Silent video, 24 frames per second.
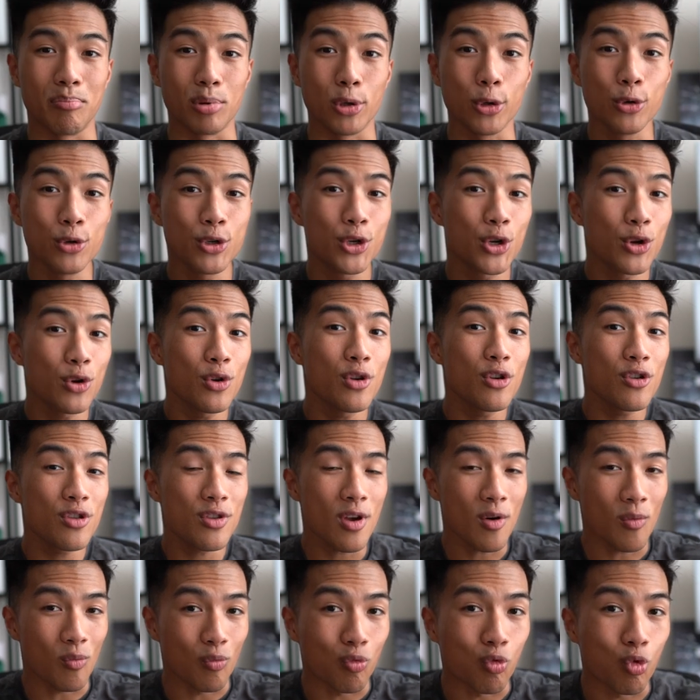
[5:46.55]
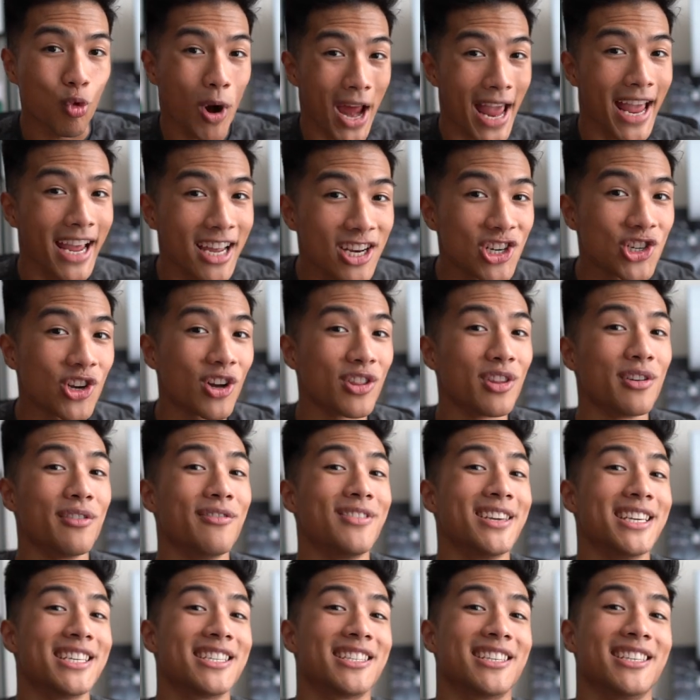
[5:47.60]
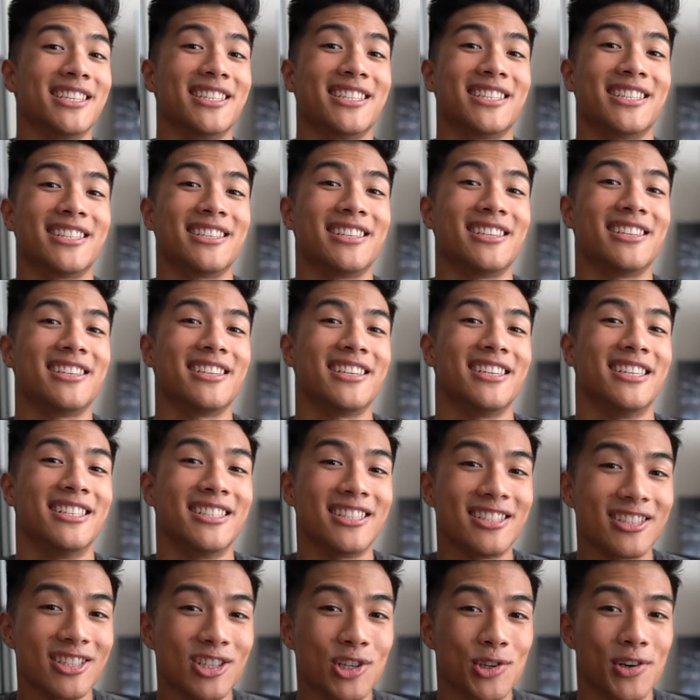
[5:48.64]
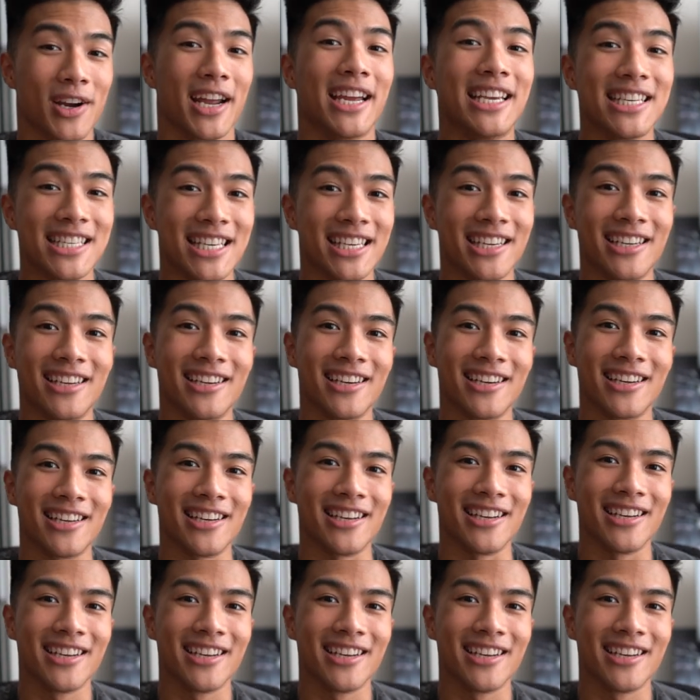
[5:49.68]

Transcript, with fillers: Bluetooth range on the Vistas is crazy good.